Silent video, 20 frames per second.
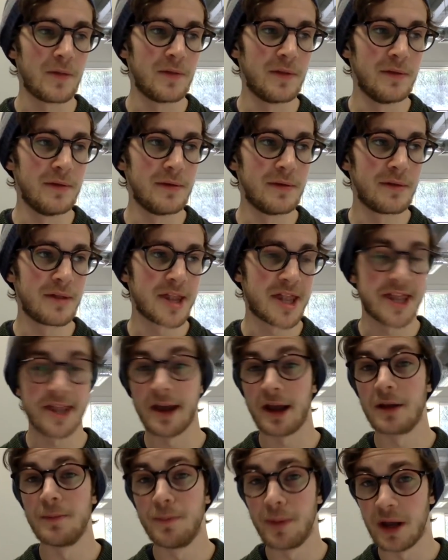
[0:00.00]
The
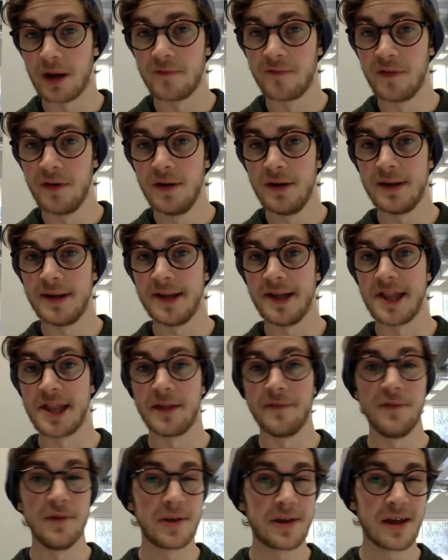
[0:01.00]
second benefit is
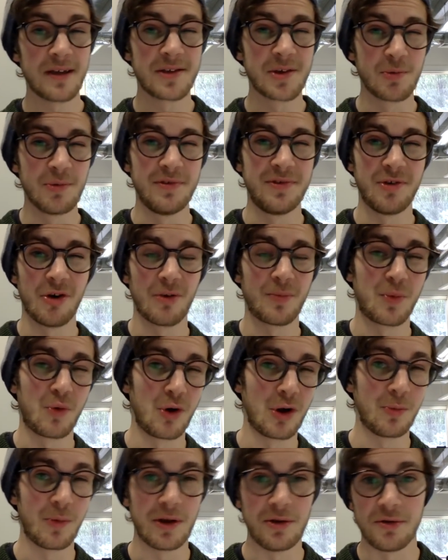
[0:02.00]
if you get to a dot
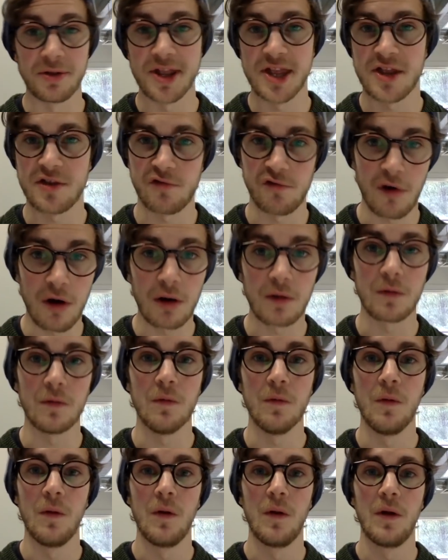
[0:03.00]
point where you
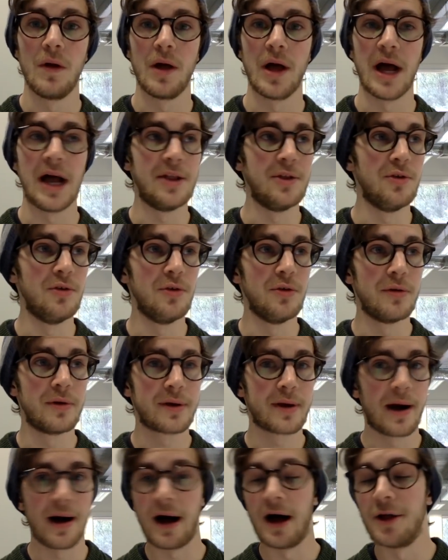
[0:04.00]
struggle and you
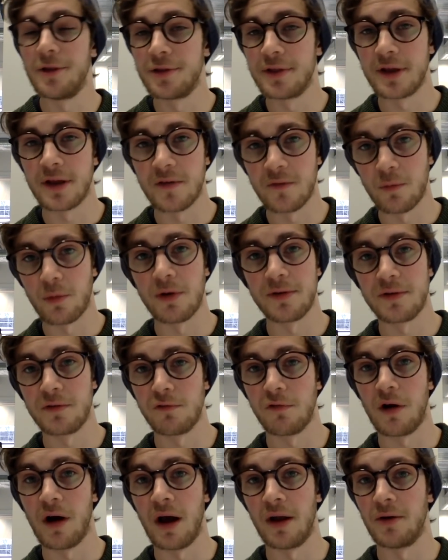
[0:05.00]
can't think of what to
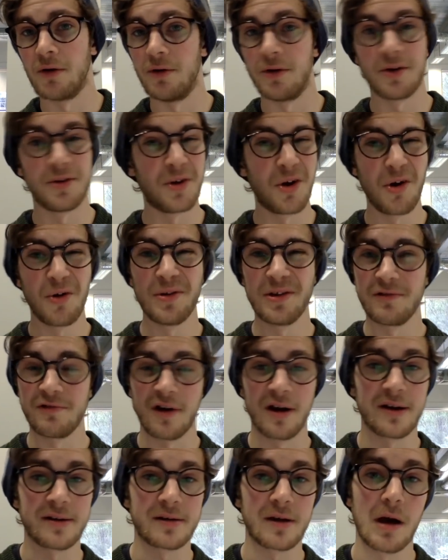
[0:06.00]
write, or you can only
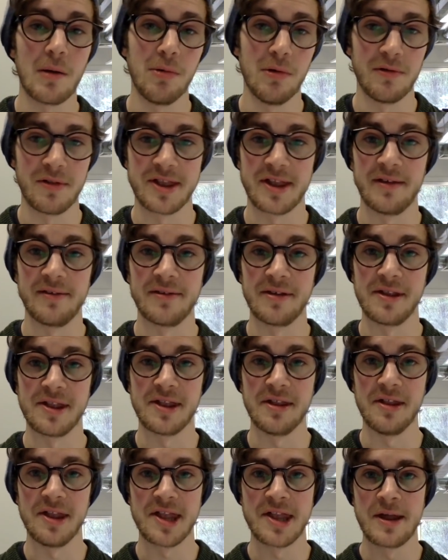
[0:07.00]
write a couple of
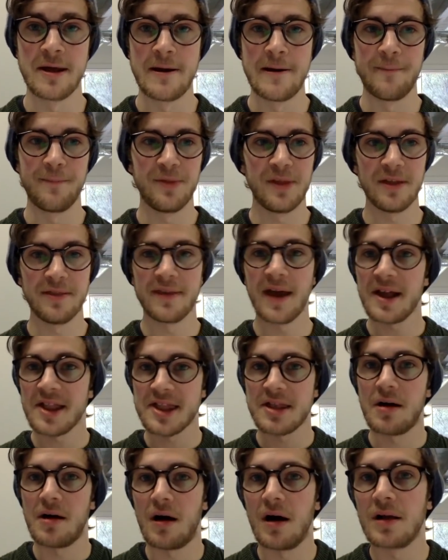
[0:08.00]
sentences, then
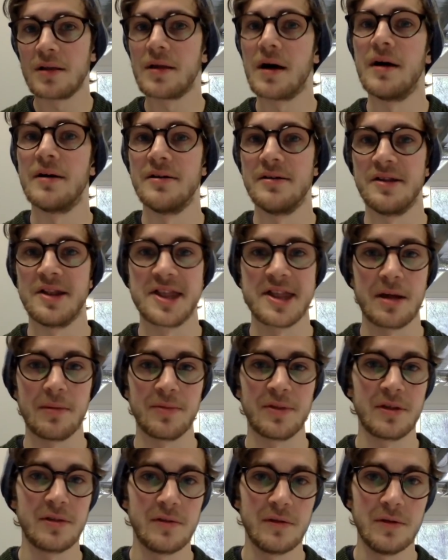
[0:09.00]
that's highlighted as
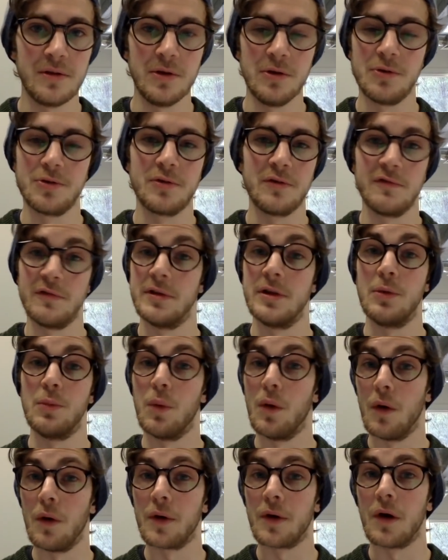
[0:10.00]
something that you should really
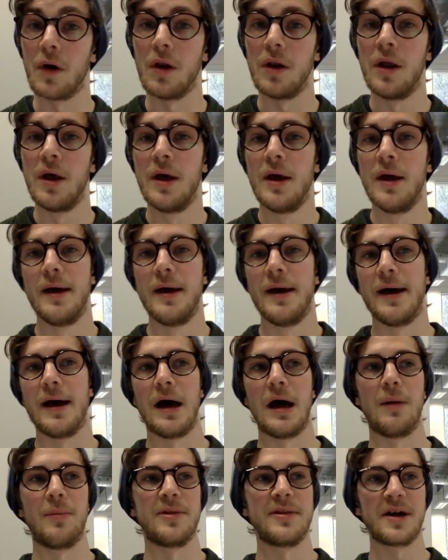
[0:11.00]
work on.
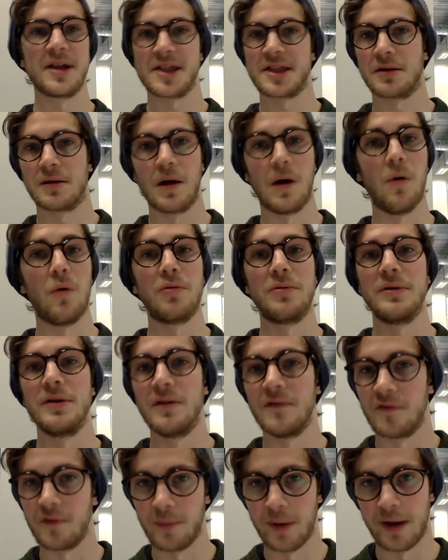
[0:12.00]
And that's golden
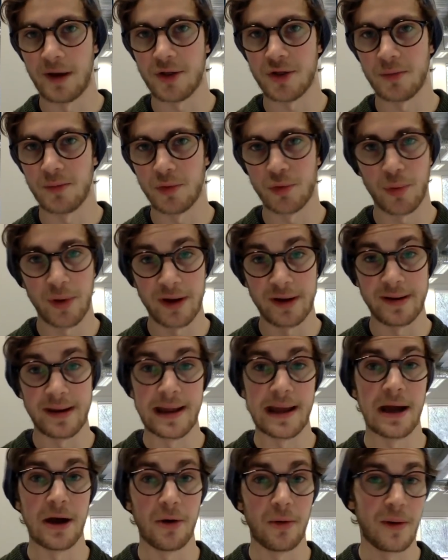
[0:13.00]
information between
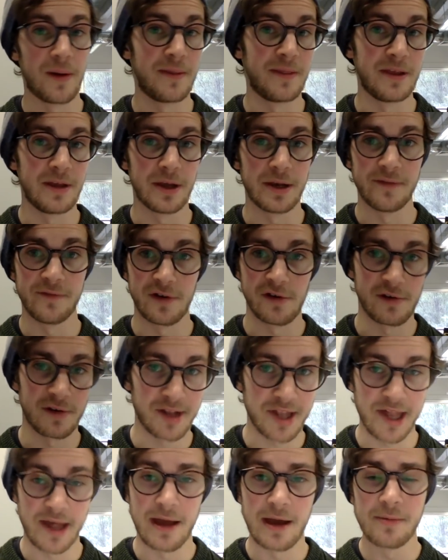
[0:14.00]
now and the end of your
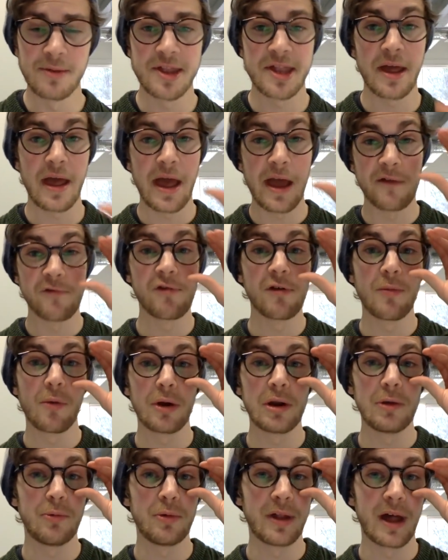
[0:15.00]
exams.
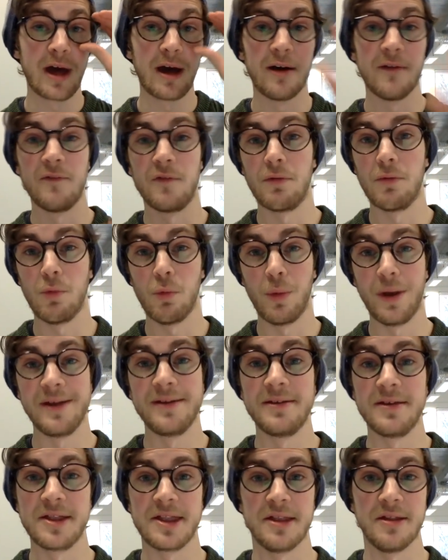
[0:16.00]
Everybody will have
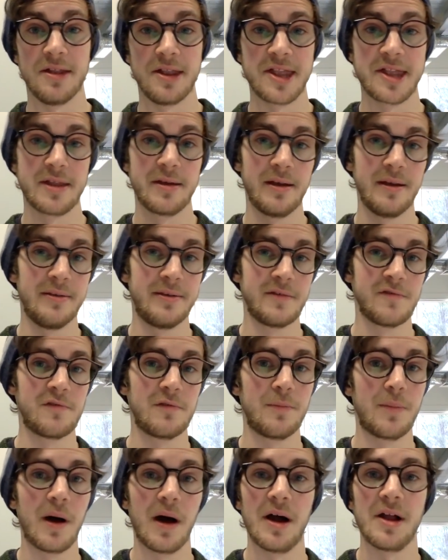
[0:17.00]
weaknesses in
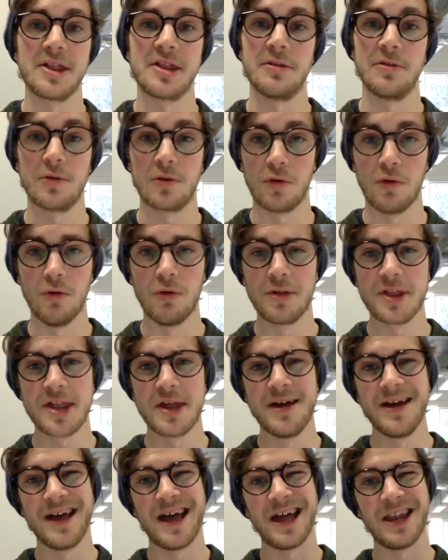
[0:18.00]
different parts of the course,
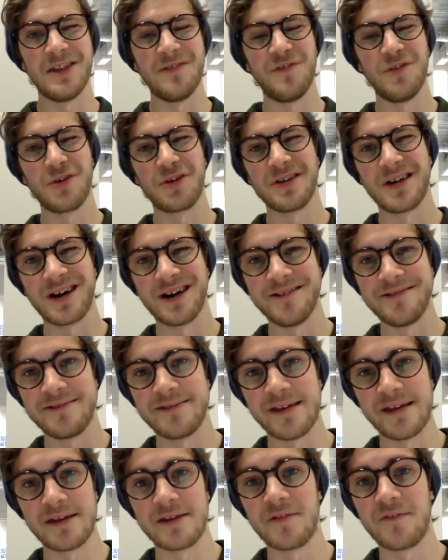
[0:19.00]
and if you can
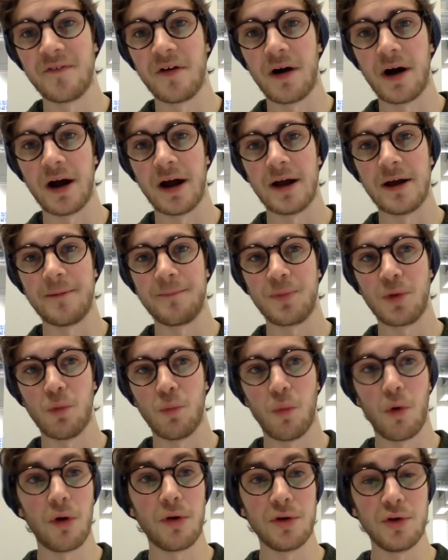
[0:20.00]
identify
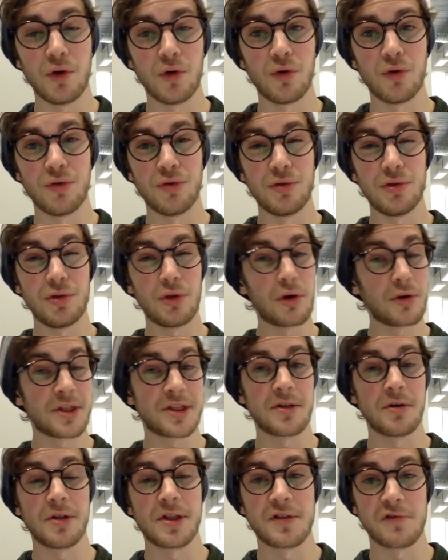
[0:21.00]
what you're not
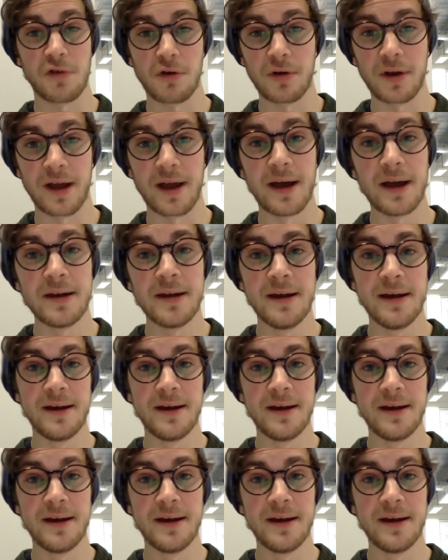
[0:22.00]
so strong at,